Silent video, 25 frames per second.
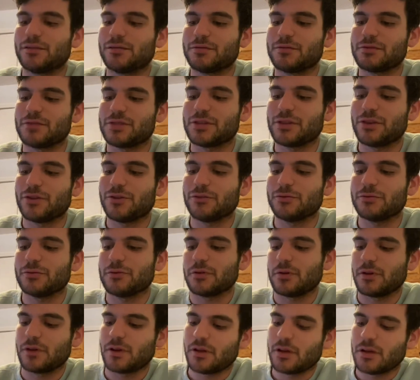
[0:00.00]
So
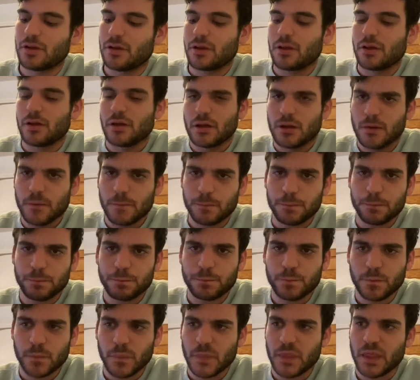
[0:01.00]

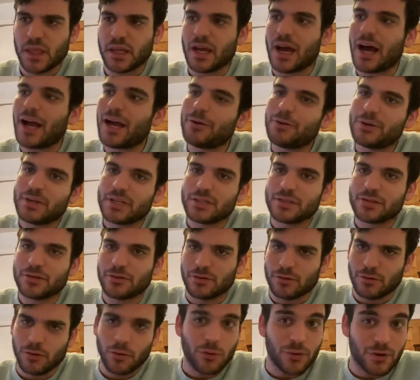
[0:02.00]
the iris,
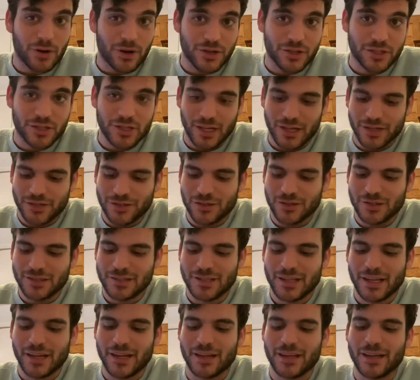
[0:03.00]
or orris I should
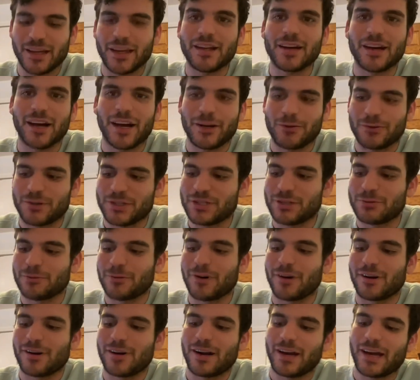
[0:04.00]
say, in Iris
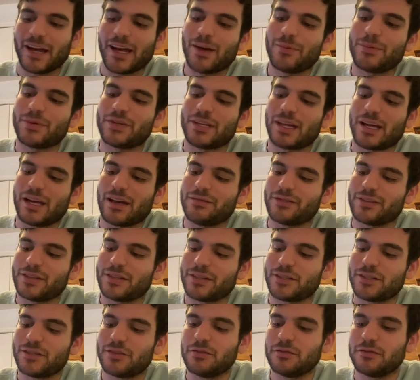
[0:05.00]
Noir, I happen to have it
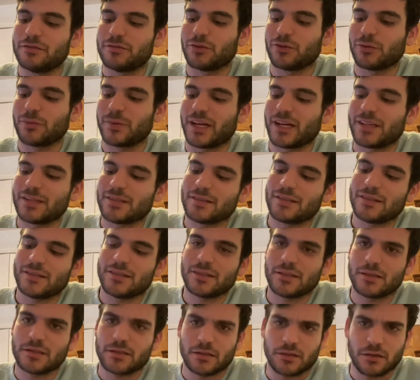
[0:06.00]
in two formats. This
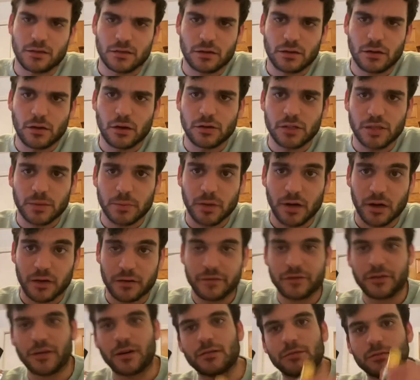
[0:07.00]
is an Eau de
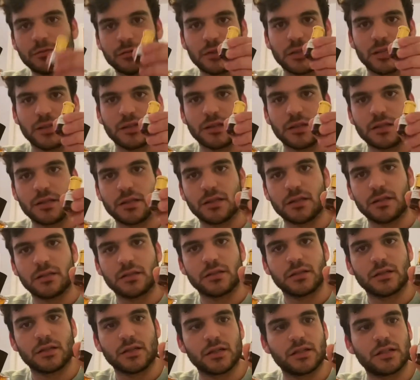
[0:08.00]
Parfum and this is
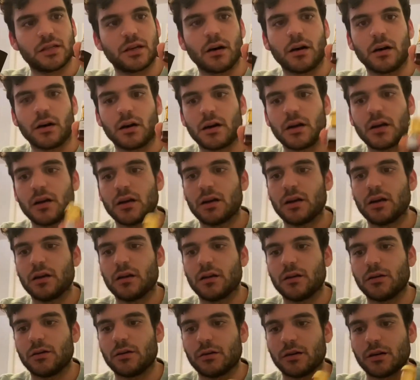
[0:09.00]
an Attar
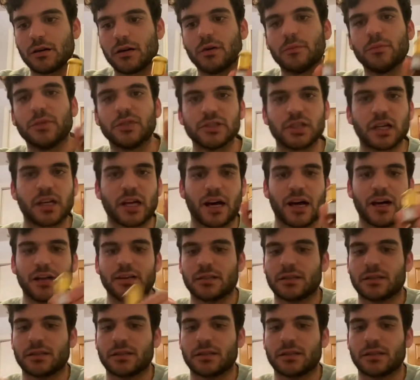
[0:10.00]
or a Molokat.